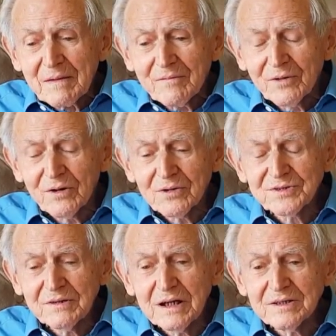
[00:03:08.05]
We
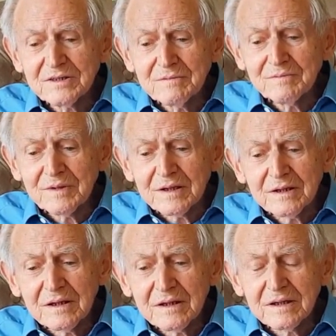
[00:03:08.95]
also had some
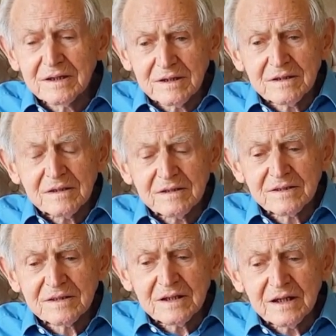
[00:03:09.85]

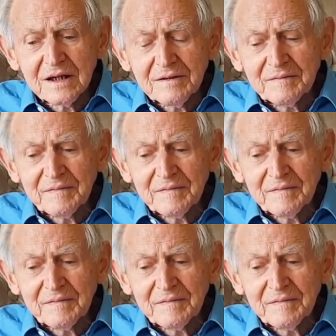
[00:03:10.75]
kittens there,